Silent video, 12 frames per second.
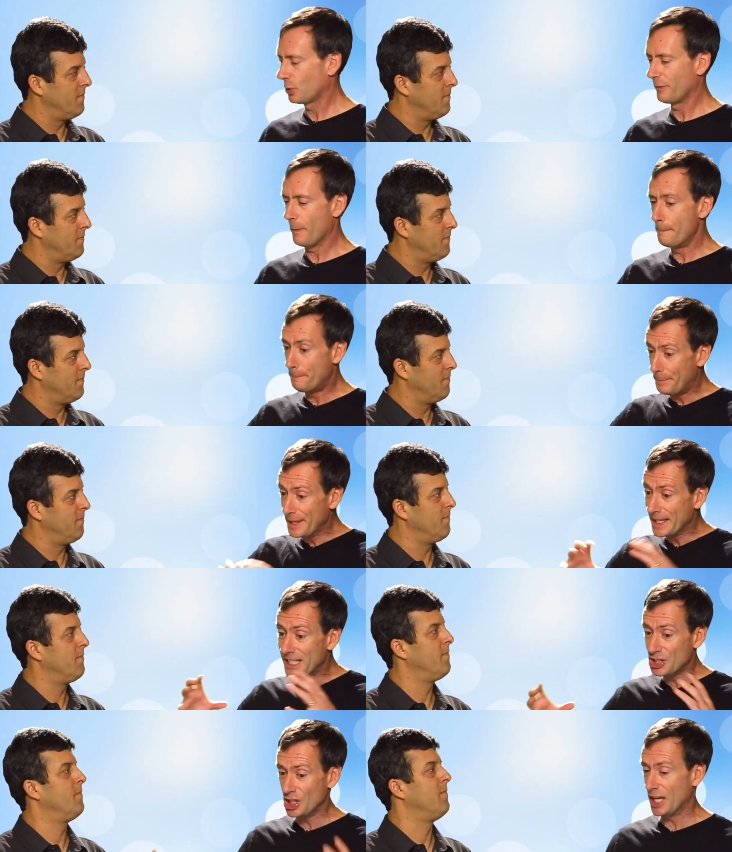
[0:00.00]
Speaker 1: sort of a
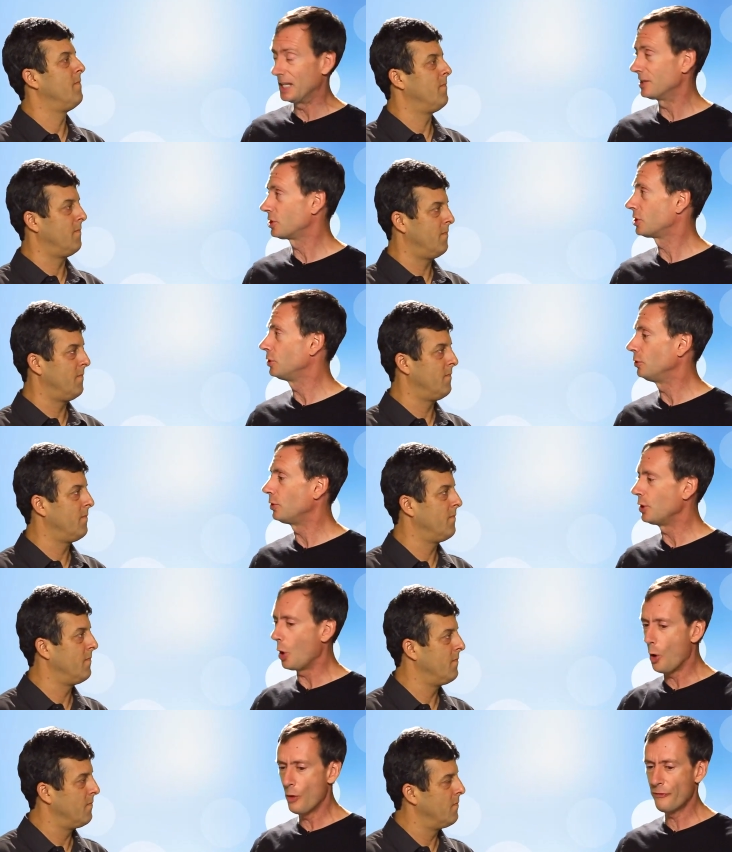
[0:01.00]
big change to
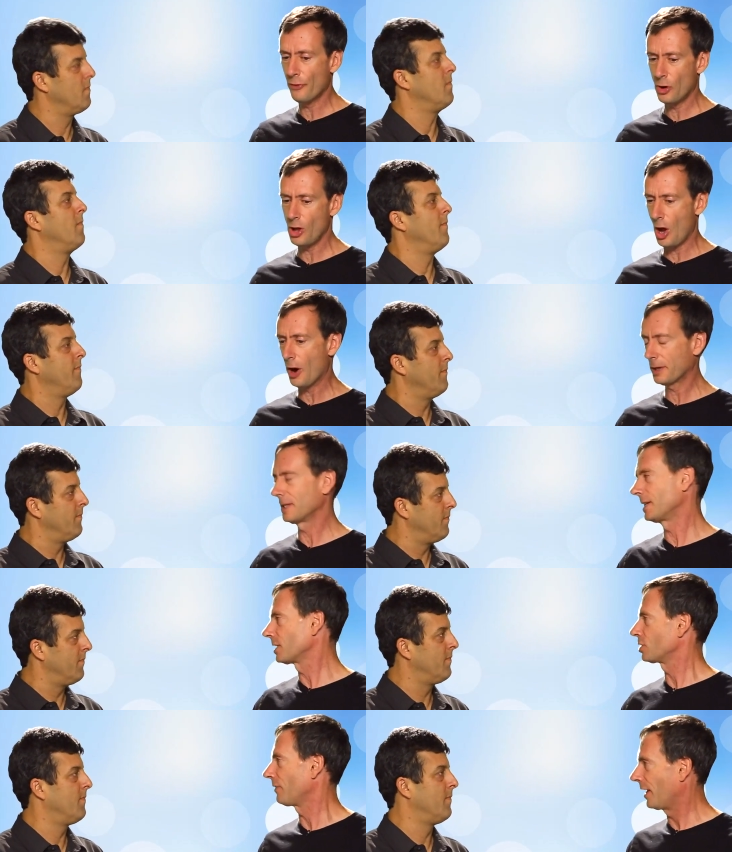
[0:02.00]
the overall
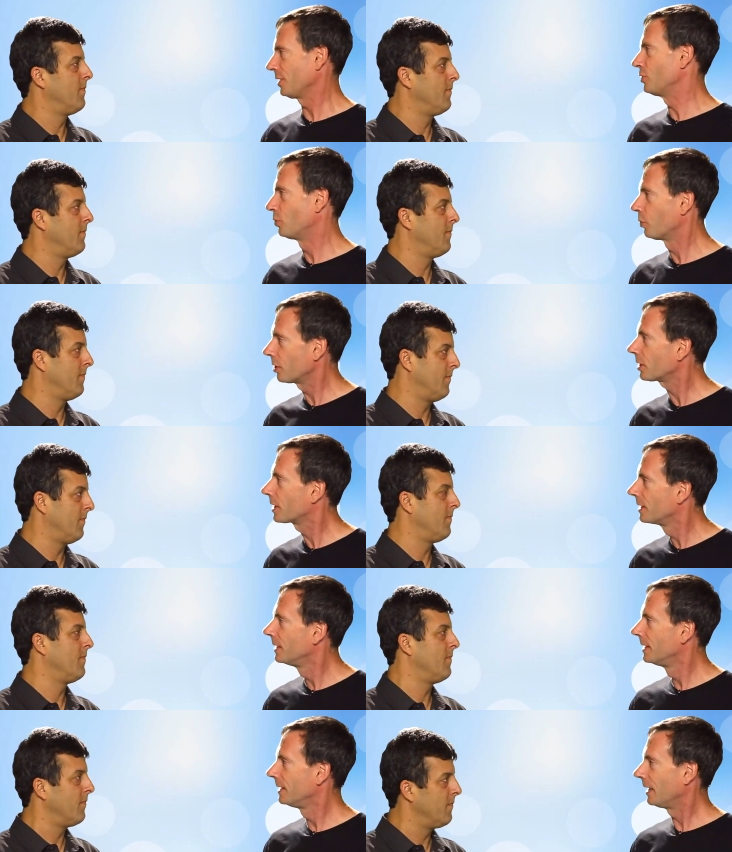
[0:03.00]
architecture of how you work
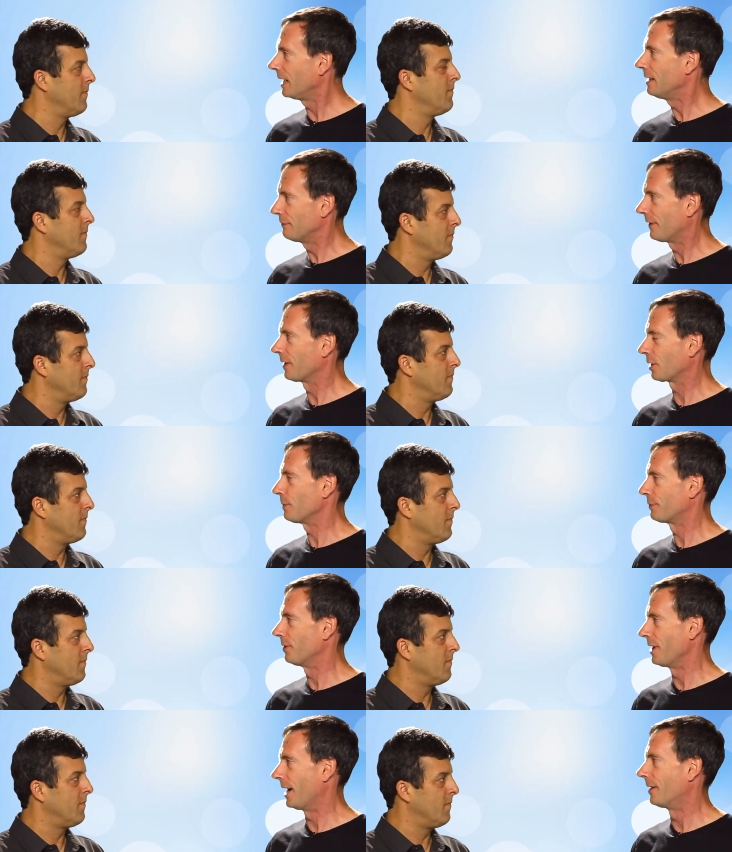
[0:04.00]
in Final Cut
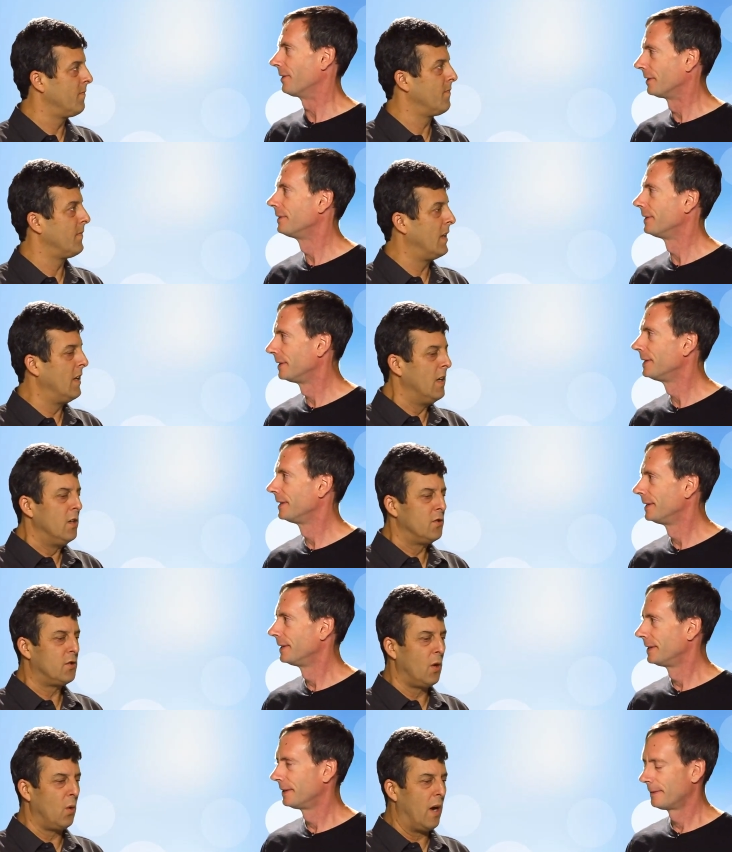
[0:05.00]
Pro now.
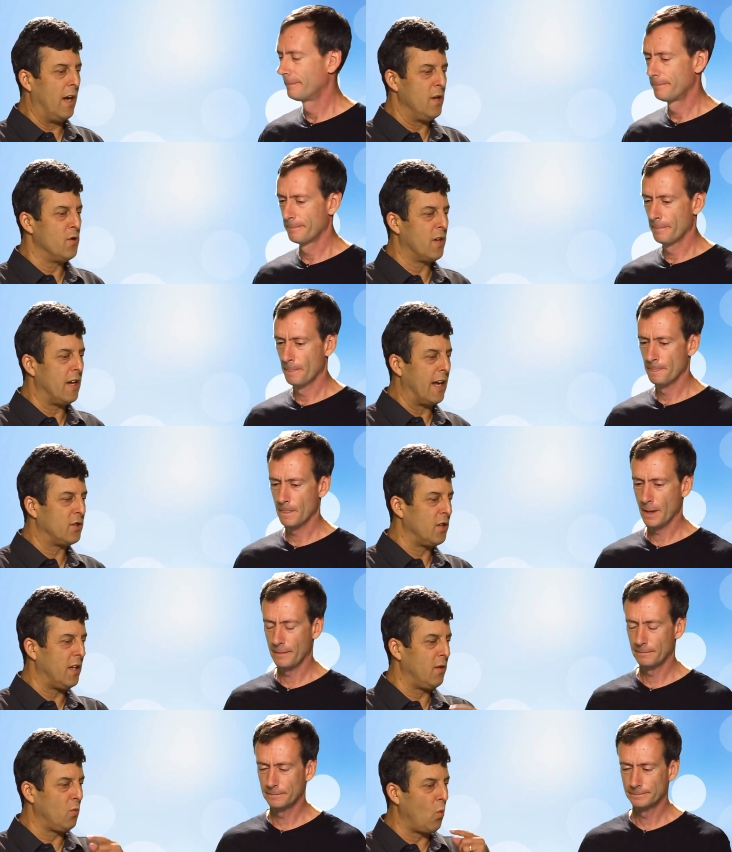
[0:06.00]
Speaker 2: So uh, you're going to
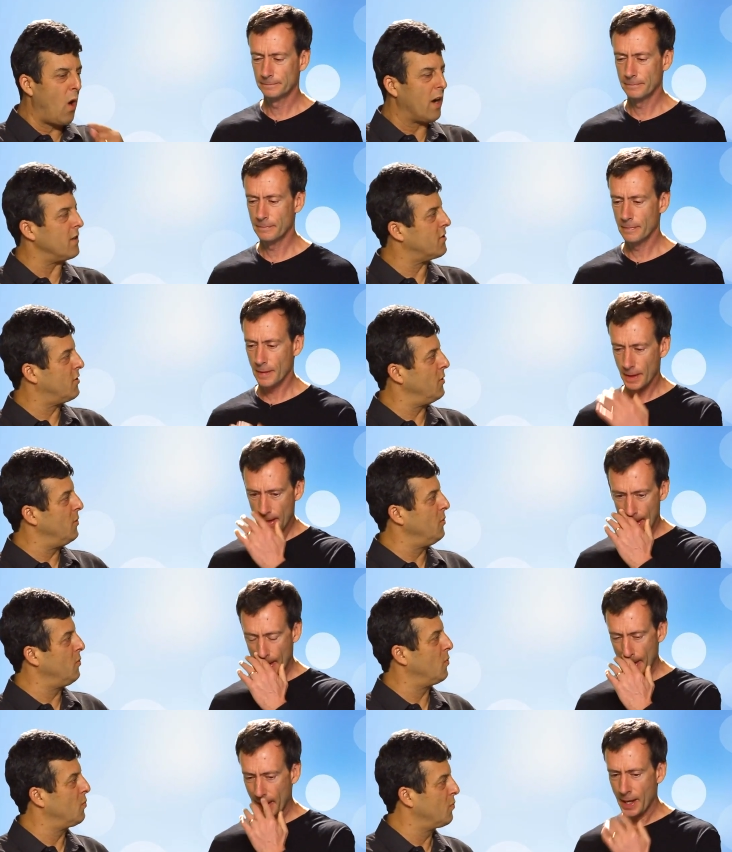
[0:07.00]
actually walk us
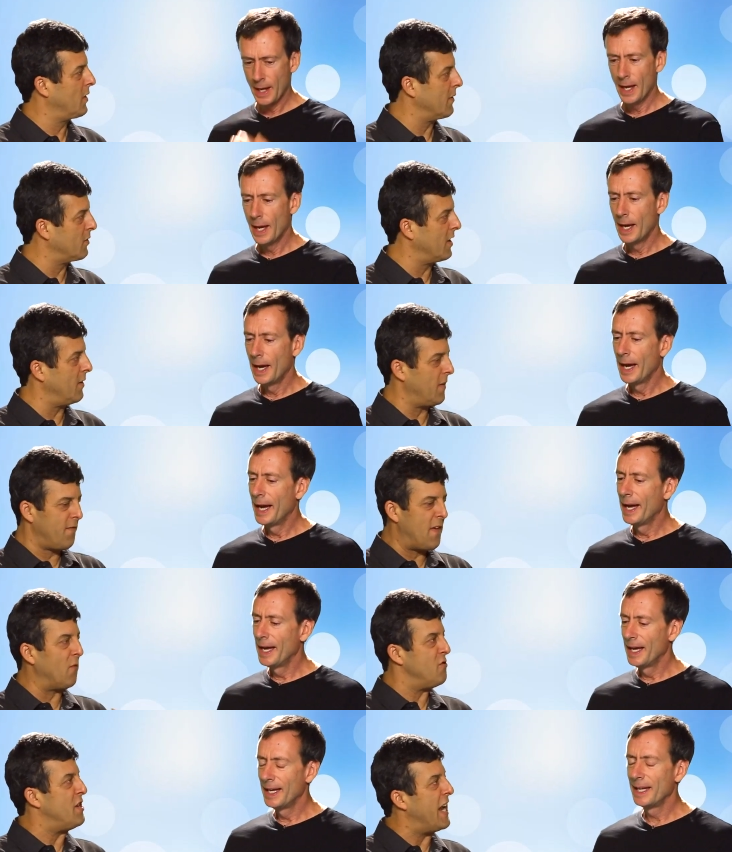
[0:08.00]
through the kind of the
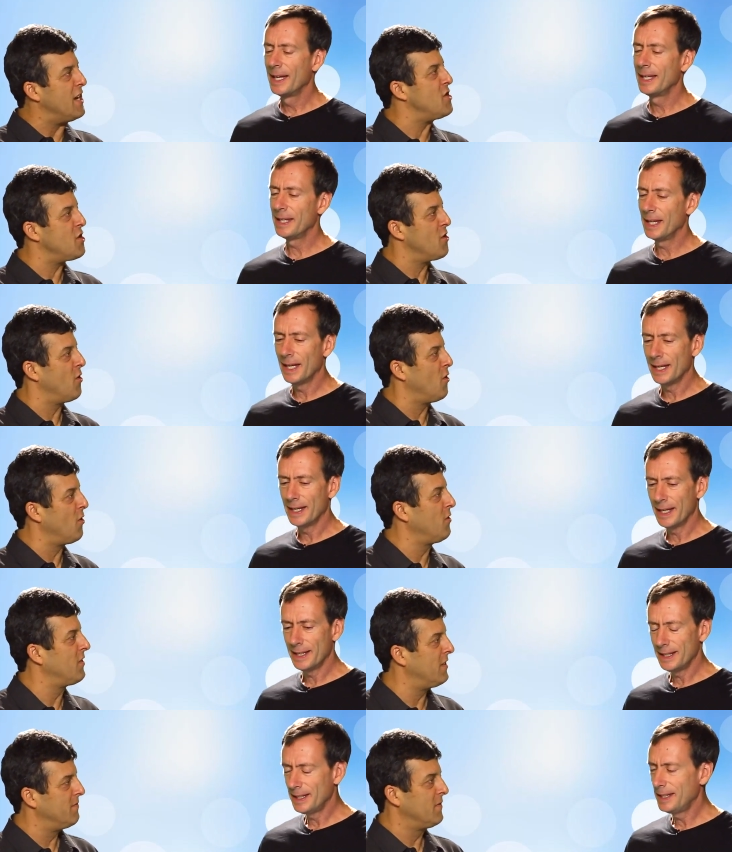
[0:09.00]

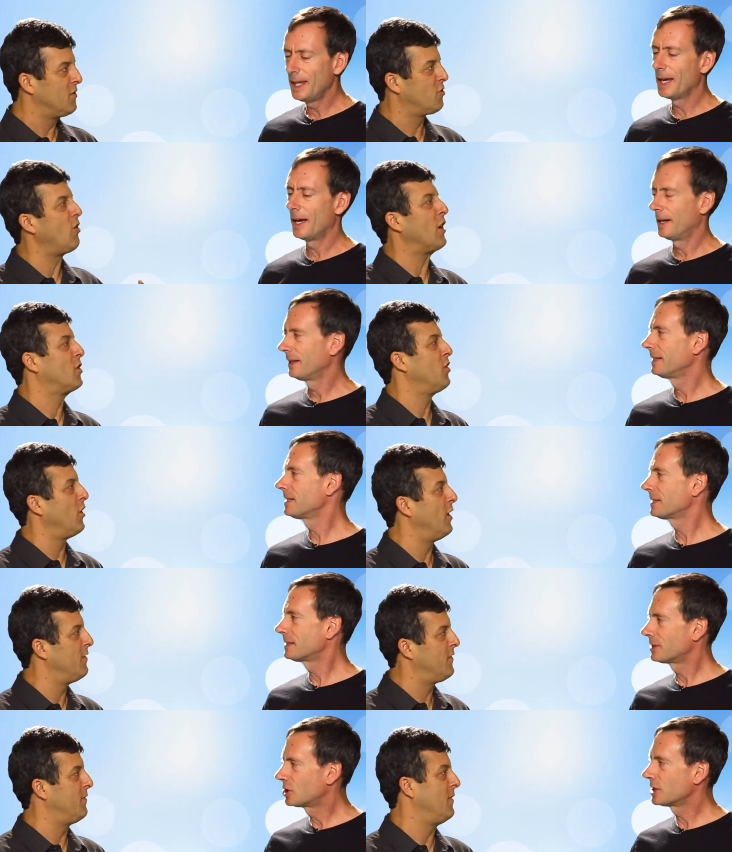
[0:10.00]
foundational yeah, structure just,
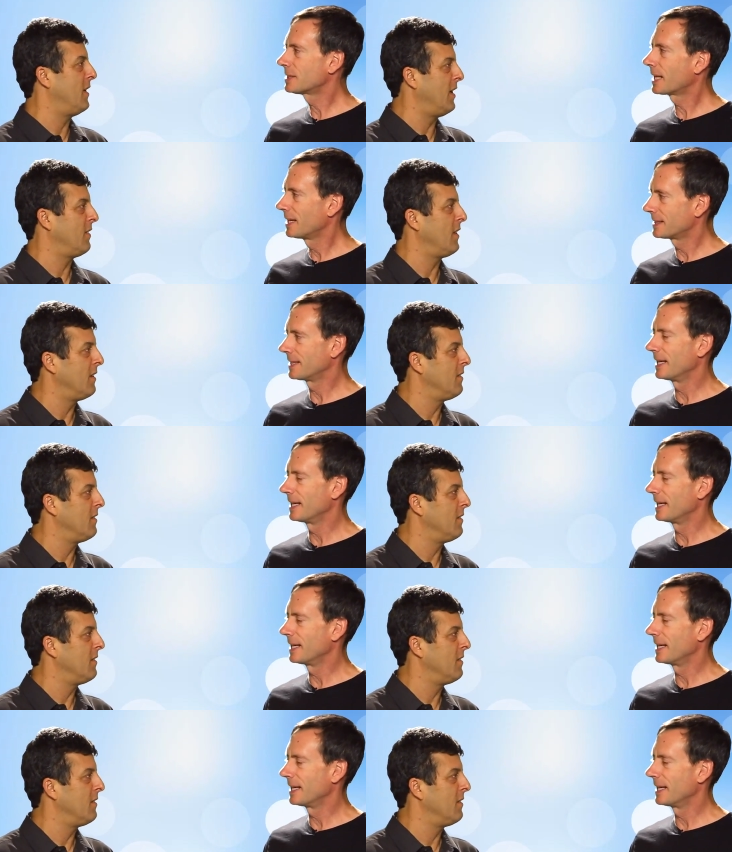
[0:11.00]
of just uh, get a